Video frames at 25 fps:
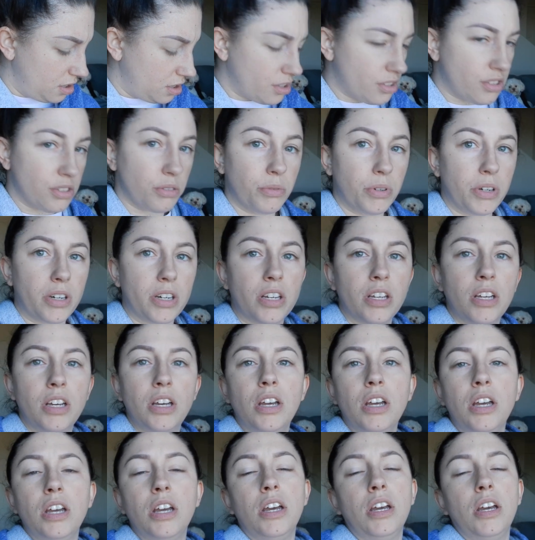You're so weird.
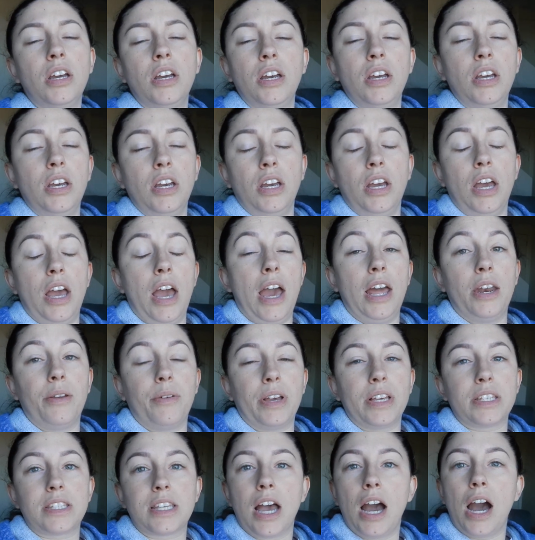
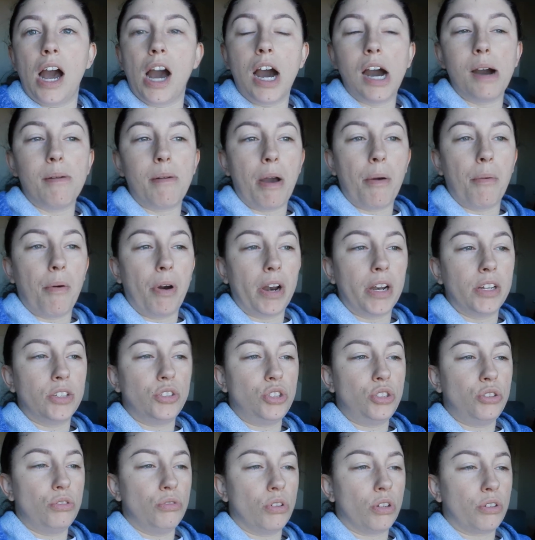Anyways, um, I wanted
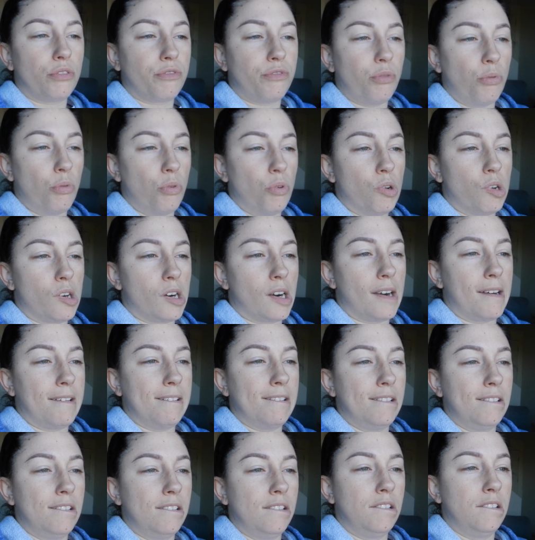to look for
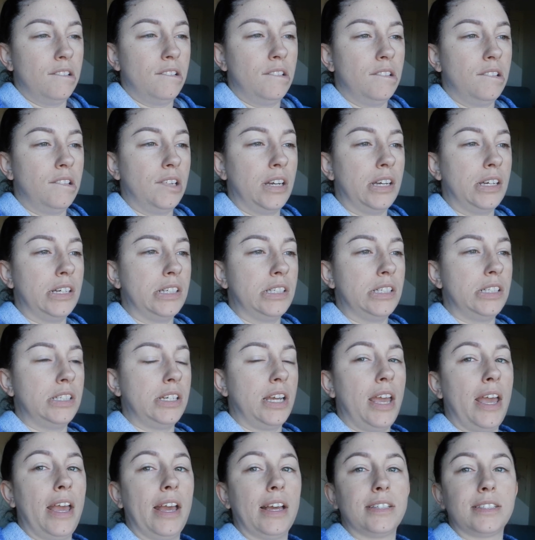
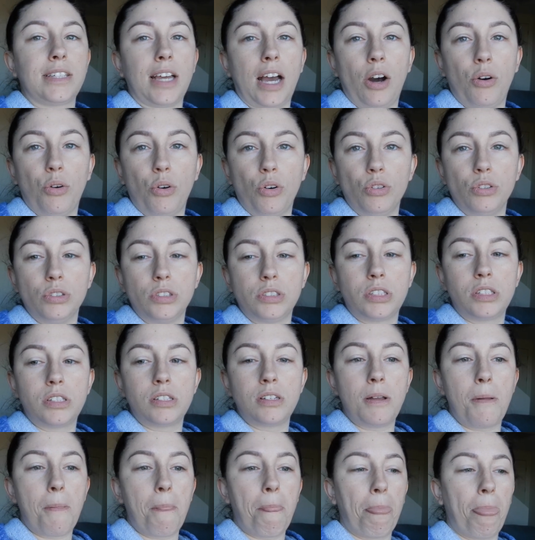hand
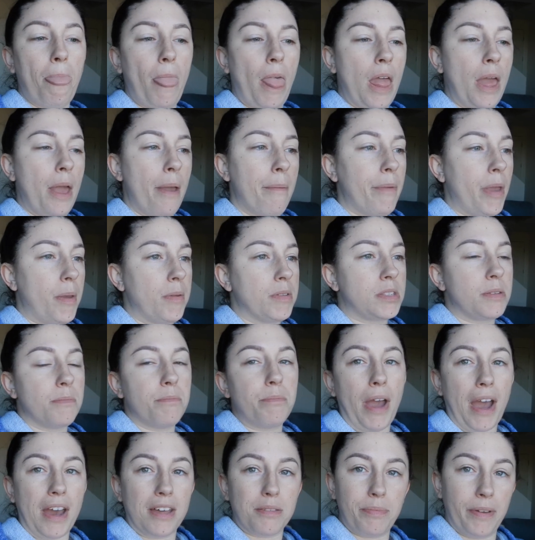towels, maybe
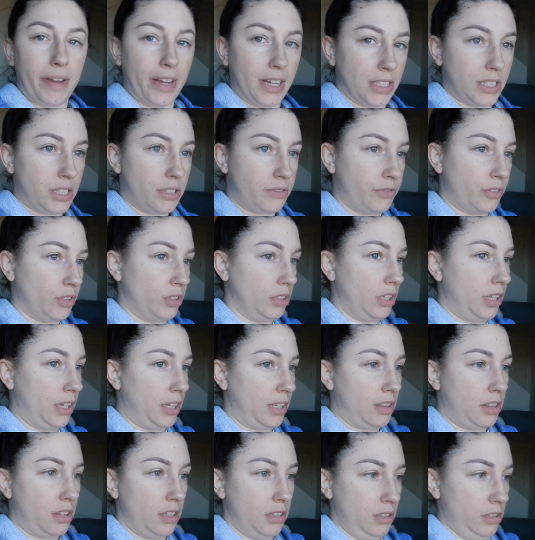some bath mats for
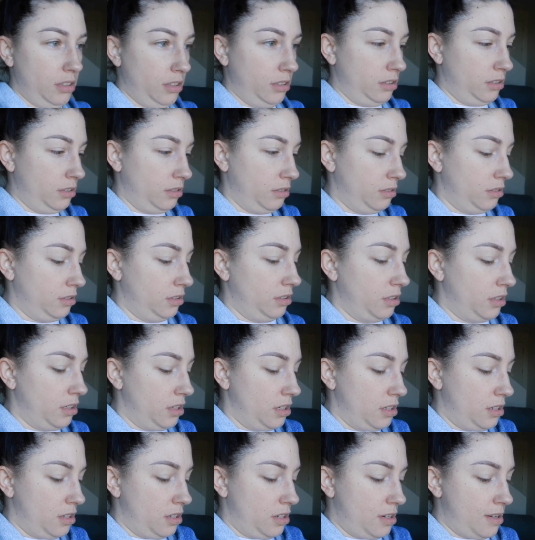like the
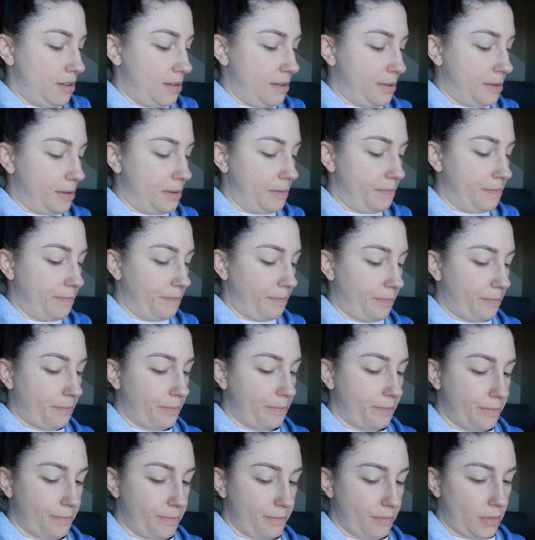um,
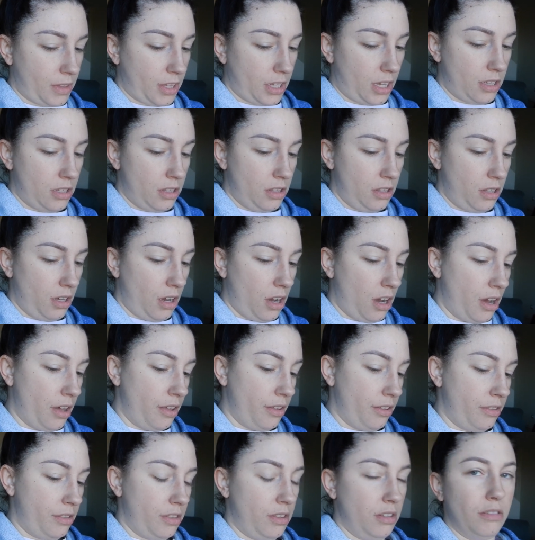the
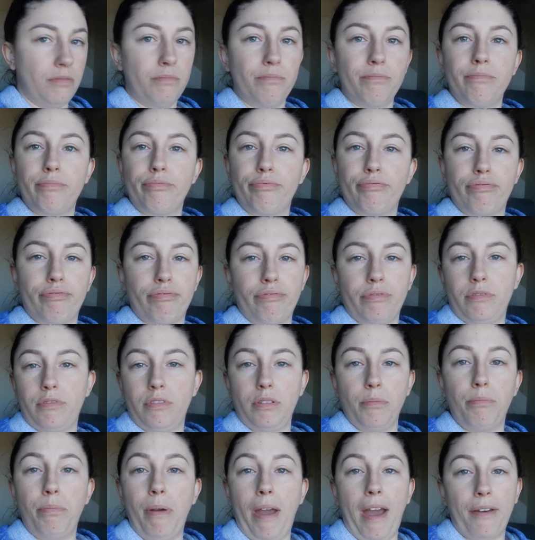uh, the
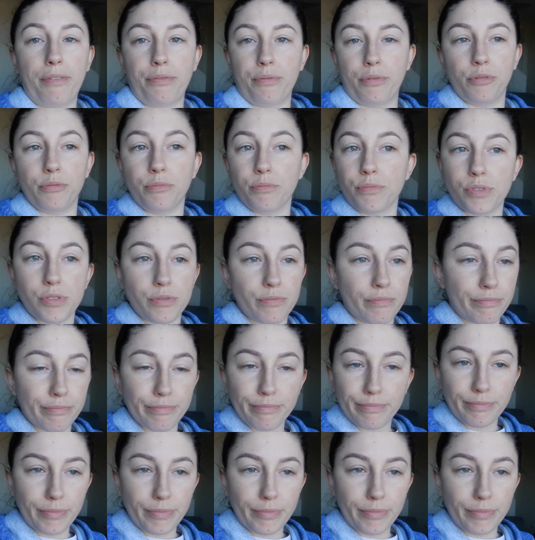the bathrooms.